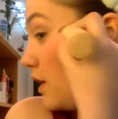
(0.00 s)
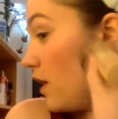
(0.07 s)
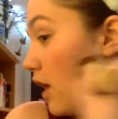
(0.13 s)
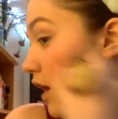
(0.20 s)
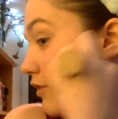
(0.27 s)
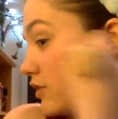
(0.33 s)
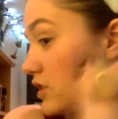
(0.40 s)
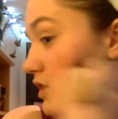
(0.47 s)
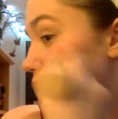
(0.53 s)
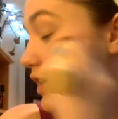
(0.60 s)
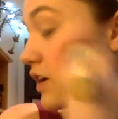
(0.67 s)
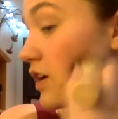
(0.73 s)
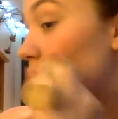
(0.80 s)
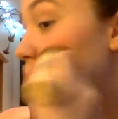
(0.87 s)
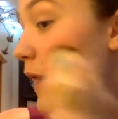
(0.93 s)
Obviously, you're
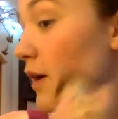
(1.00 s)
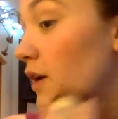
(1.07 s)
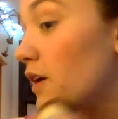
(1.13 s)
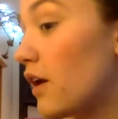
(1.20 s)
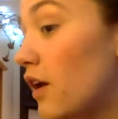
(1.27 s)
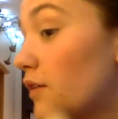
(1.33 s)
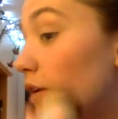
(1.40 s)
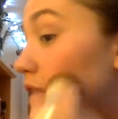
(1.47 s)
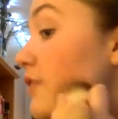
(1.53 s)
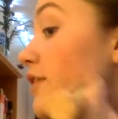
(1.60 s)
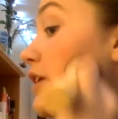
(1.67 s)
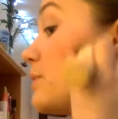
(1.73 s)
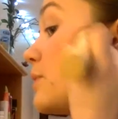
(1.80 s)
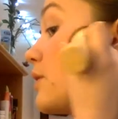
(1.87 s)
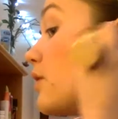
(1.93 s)
not going to carry it all around your
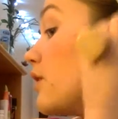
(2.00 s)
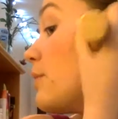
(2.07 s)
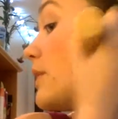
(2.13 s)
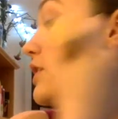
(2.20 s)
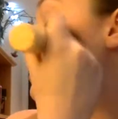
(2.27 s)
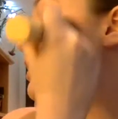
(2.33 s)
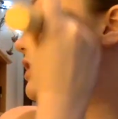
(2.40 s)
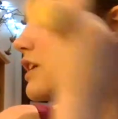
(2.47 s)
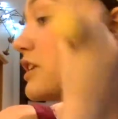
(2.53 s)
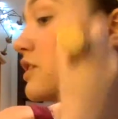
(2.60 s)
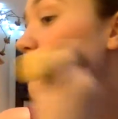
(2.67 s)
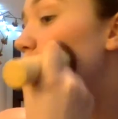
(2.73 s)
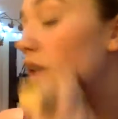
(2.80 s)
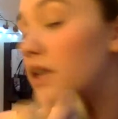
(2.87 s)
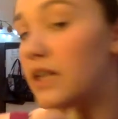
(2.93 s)
face, but you want to make sure that it's
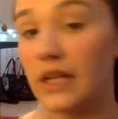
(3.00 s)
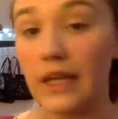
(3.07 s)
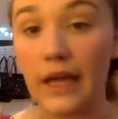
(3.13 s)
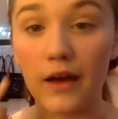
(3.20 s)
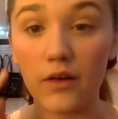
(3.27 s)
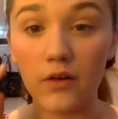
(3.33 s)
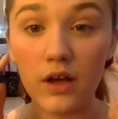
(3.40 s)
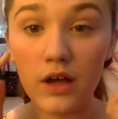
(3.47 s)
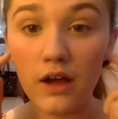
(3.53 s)
blending out